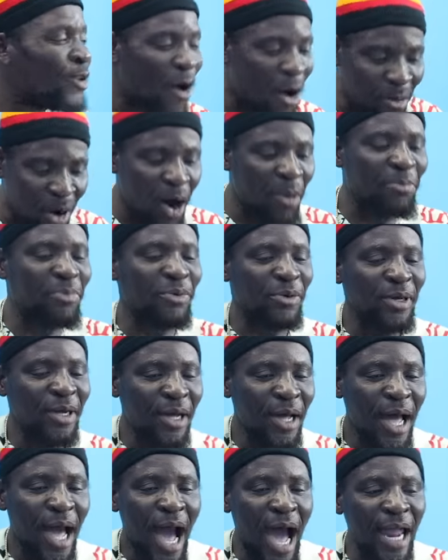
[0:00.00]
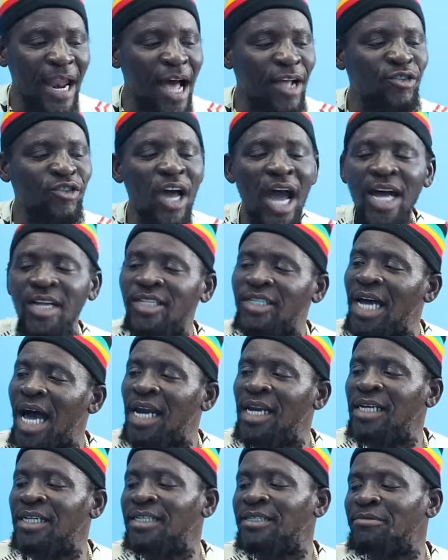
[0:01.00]
Come up. And I try
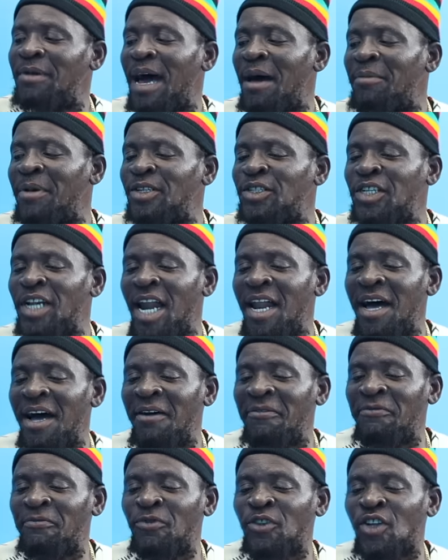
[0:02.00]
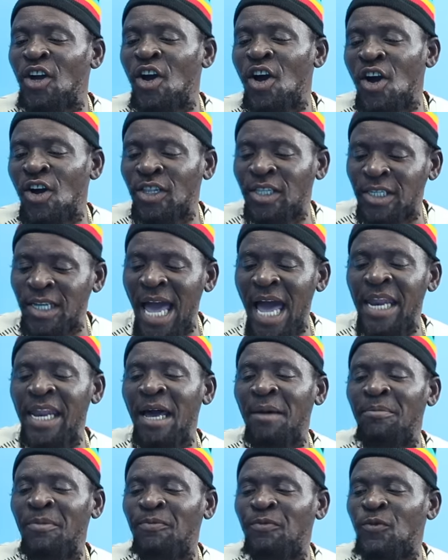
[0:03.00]
challenge me. I should have 30 of
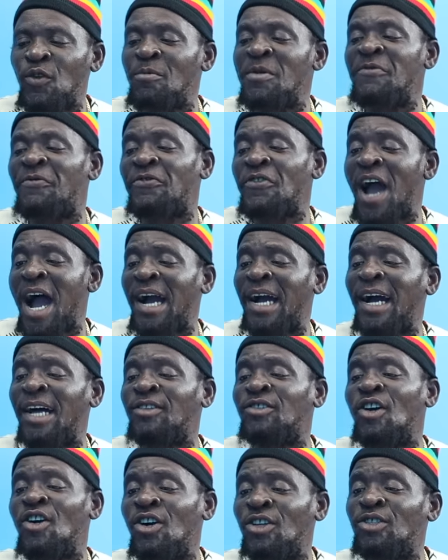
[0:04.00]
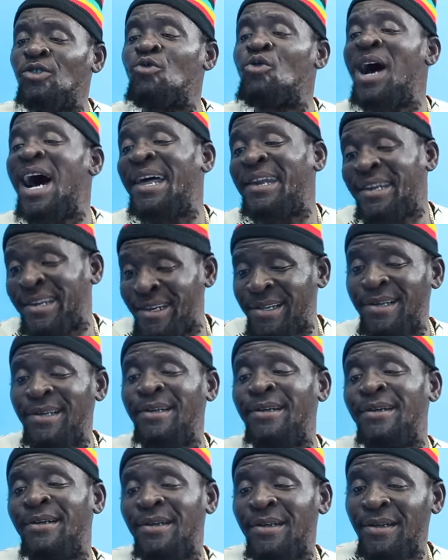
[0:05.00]
them. To be frank, a 31
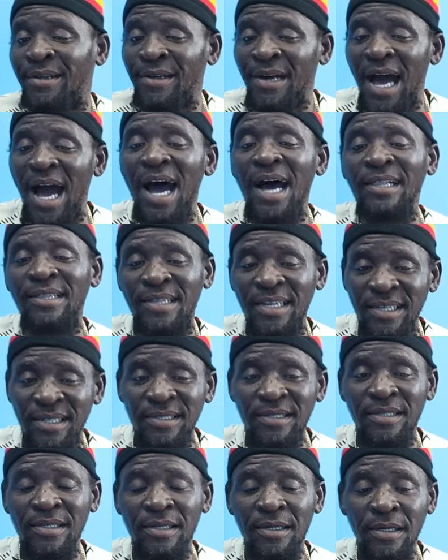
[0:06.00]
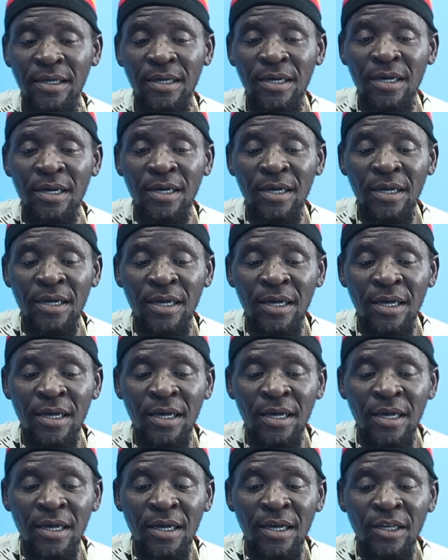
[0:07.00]
artists.
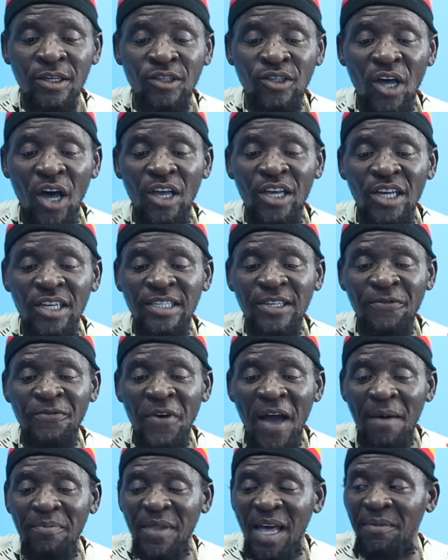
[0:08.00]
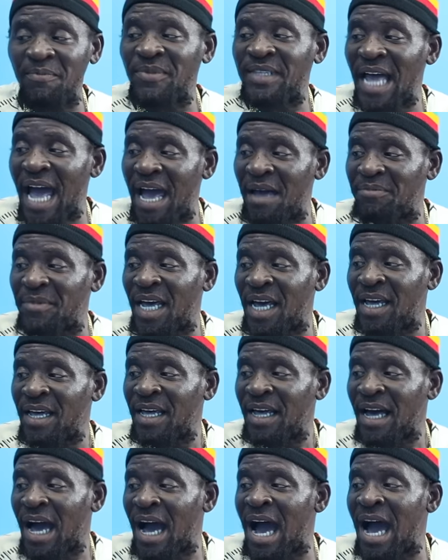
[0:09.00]
So it's from them time, that
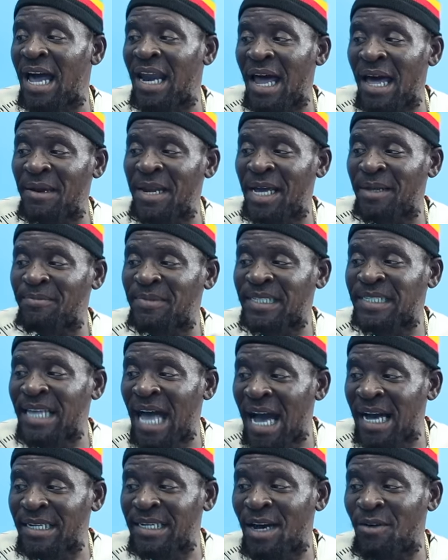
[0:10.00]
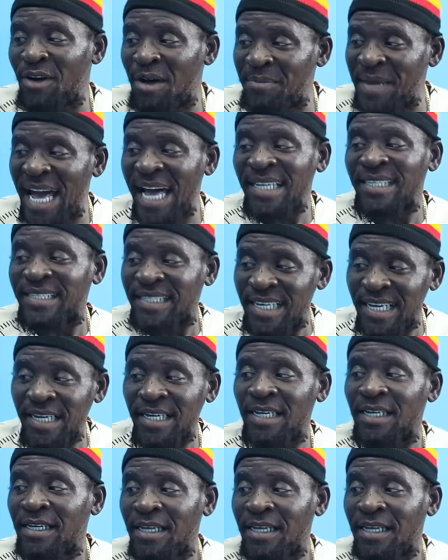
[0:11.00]
all of them sang the way me see.